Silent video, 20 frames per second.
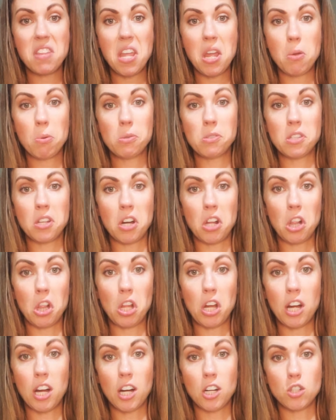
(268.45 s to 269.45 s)
It was in a
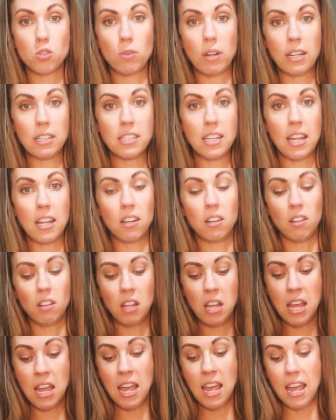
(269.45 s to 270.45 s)
large rectangle,
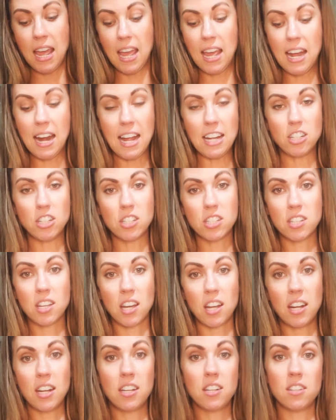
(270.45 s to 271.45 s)
and I just
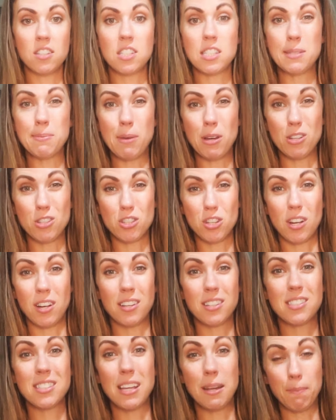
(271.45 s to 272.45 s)
cut it into small
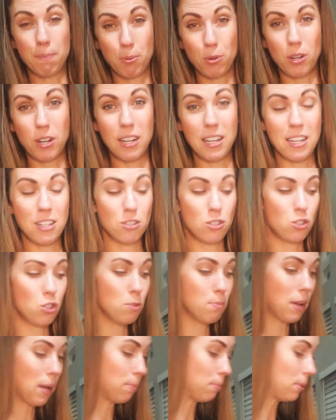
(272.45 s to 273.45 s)
chunks and put it into my